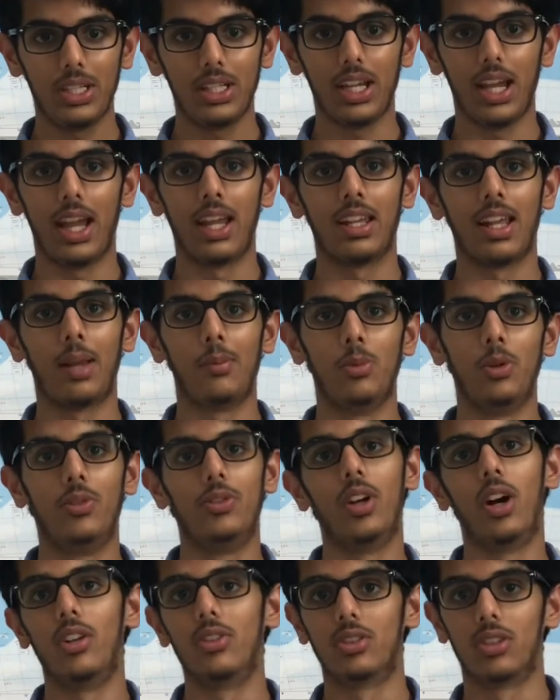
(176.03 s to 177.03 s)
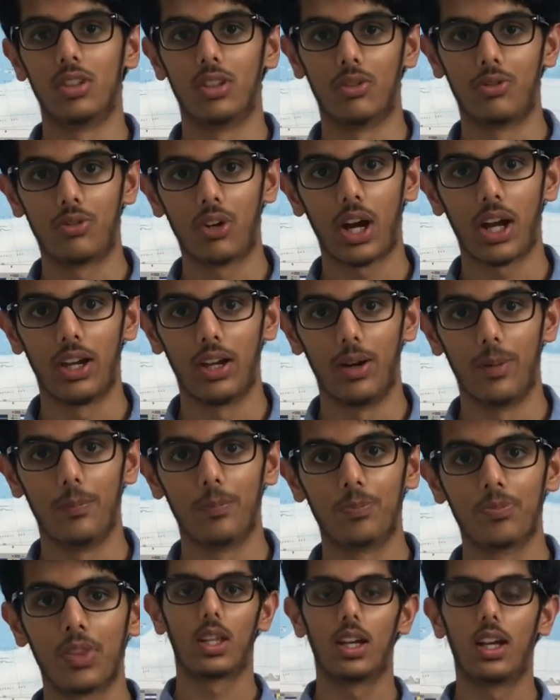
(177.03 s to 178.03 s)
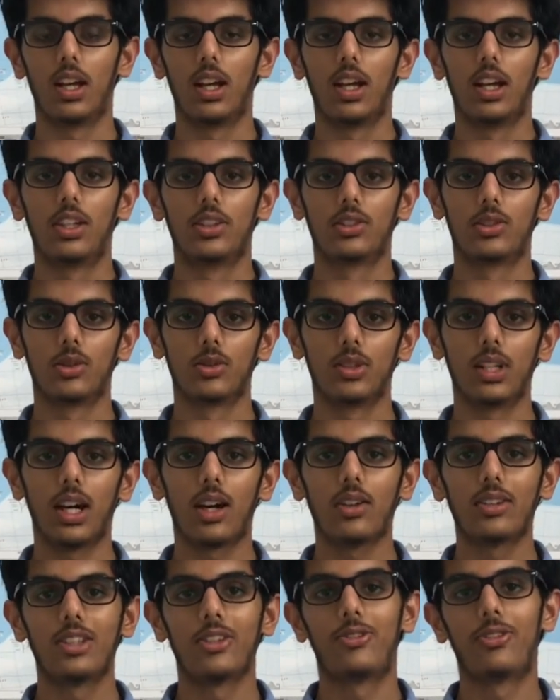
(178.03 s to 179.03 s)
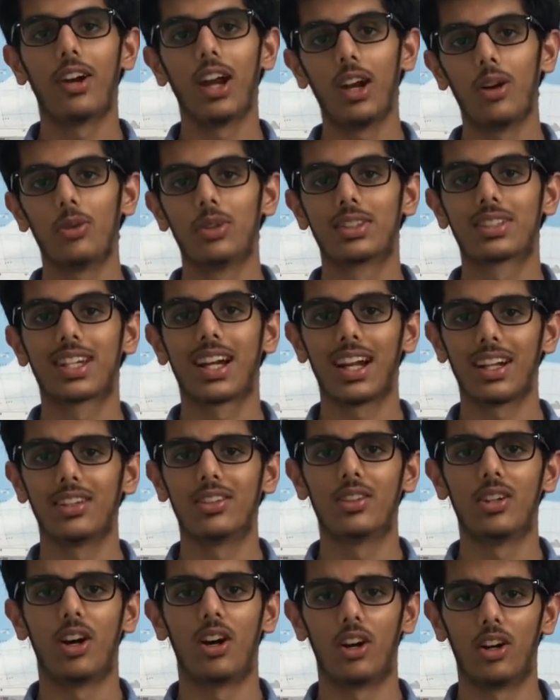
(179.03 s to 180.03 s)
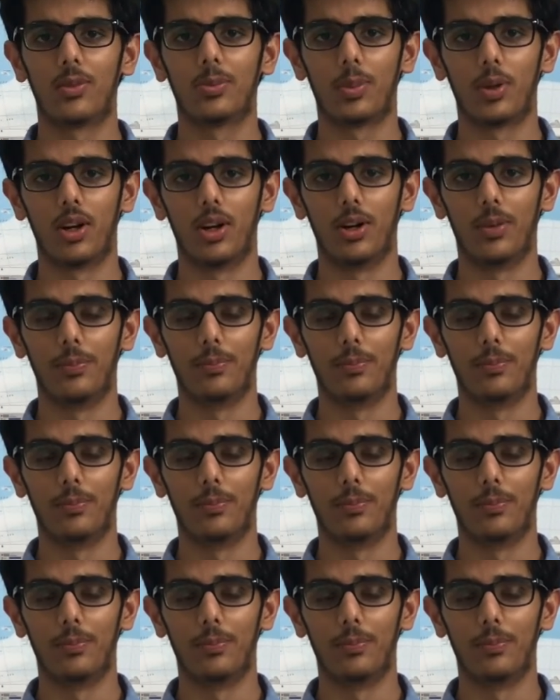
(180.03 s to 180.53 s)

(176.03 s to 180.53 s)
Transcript: and I moved on to the fire. So now the fire was kind of the hard part.